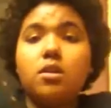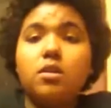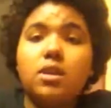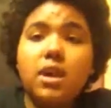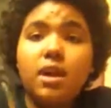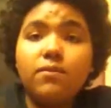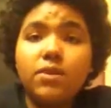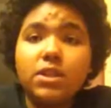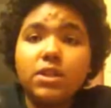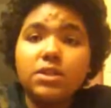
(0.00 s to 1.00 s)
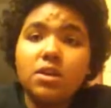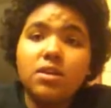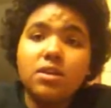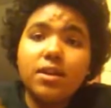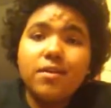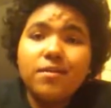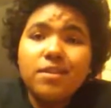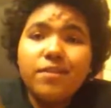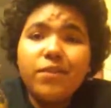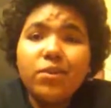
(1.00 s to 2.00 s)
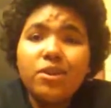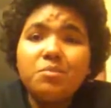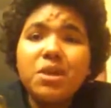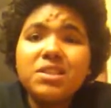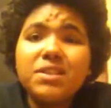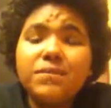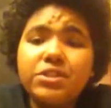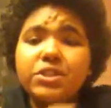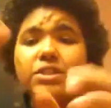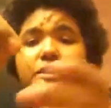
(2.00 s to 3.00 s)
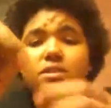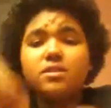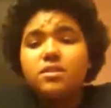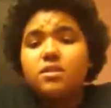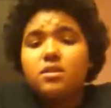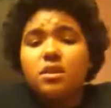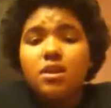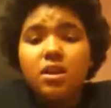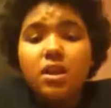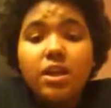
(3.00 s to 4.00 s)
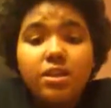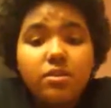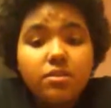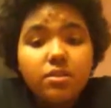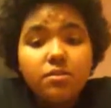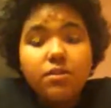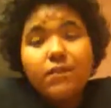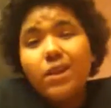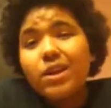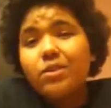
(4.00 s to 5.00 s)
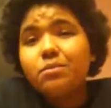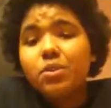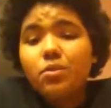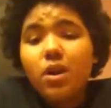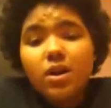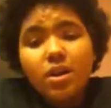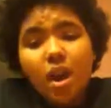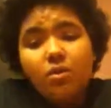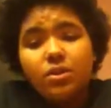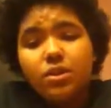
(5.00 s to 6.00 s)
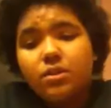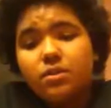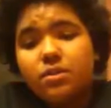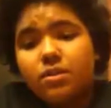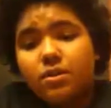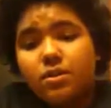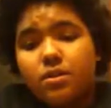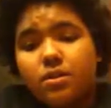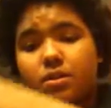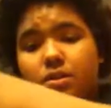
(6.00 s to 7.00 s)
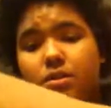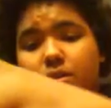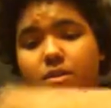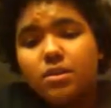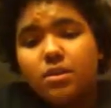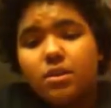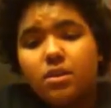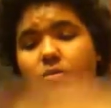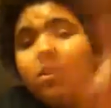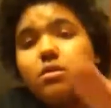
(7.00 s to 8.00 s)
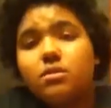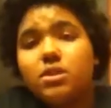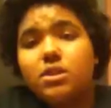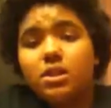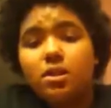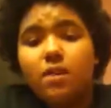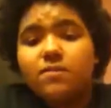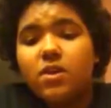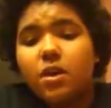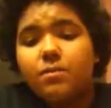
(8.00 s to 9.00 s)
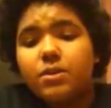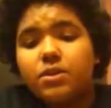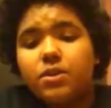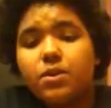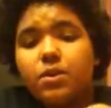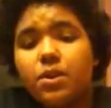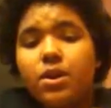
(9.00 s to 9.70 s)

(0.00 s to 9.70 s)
You can have one of these on there if you're going musky fishing. And usually, whenever I go to blue water, I would either, well, this is getting off topic, so,